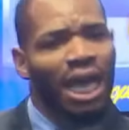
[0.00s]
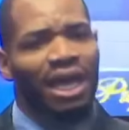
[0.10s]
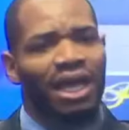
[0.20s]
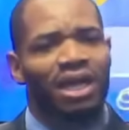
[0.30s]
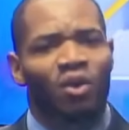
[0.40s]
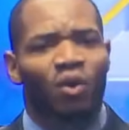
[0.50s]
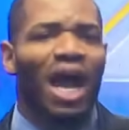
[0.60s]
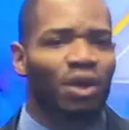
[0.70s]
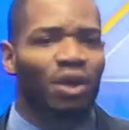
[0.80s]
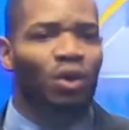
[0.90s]
Ah,
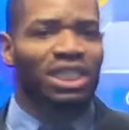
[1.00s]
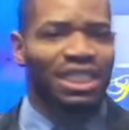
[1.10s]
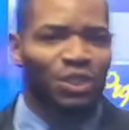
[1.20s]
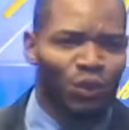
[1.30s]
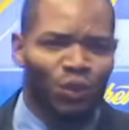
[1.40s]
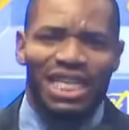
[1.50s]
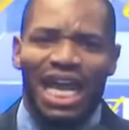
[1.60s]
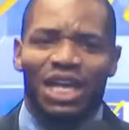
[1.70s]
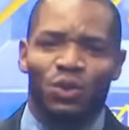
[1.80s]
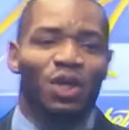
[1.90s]
why? What did he do?
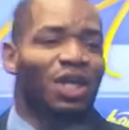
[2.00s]
What did I